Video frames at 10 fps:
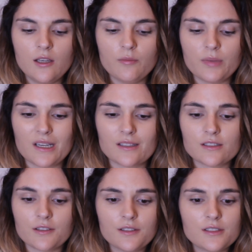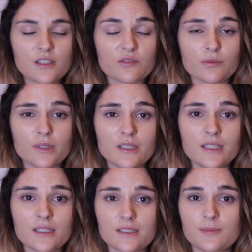But it started to get
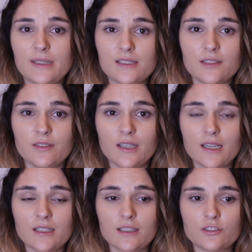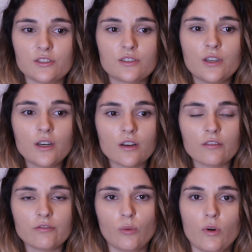really expensive, and I just couldn't
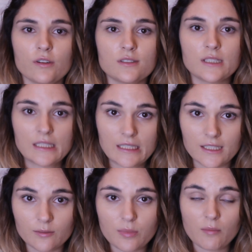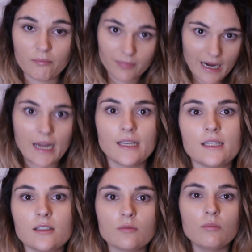afford to keep
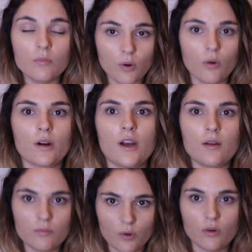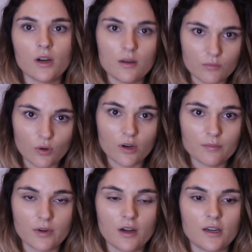buying more and more and
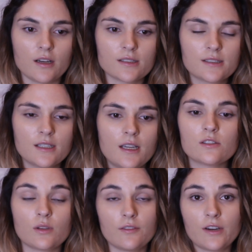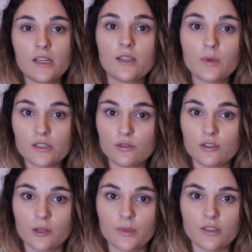more products. So I finally went to a
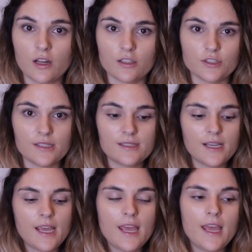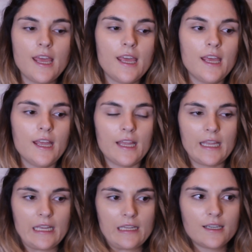dermatologist,
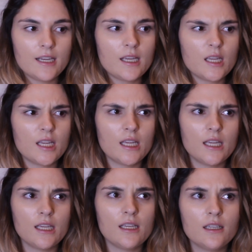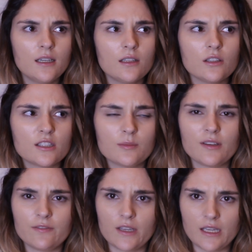and he looked at
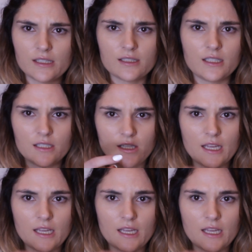my face, and he